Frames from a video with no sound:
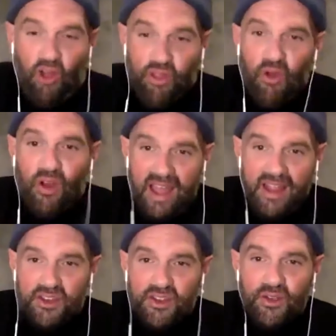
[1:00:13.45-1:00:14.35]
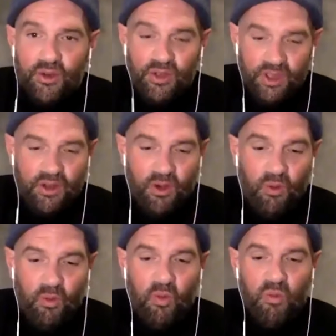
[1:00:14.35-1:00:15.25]
Although I do, you
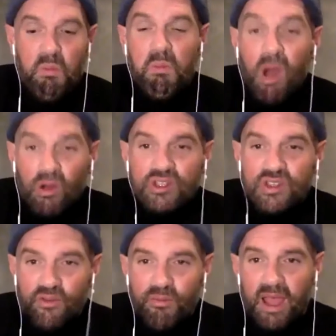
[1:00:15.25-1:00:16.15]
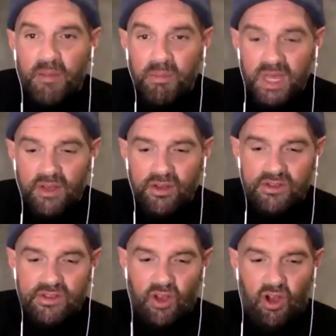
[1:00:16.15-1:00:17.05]
know, most of my
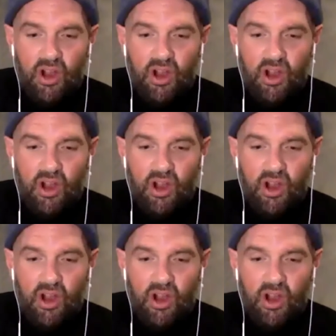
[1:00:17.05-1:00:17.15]
meals